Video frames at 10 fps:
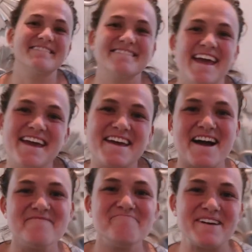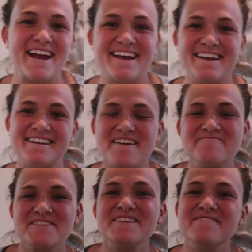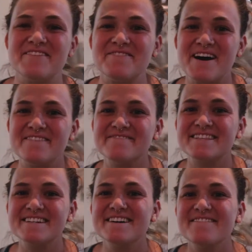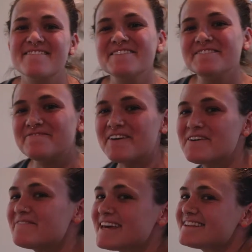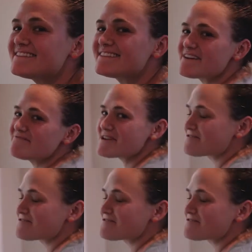Hey, I'm Brianna. I'm one of the midwives. Why don't you follow me and see our birth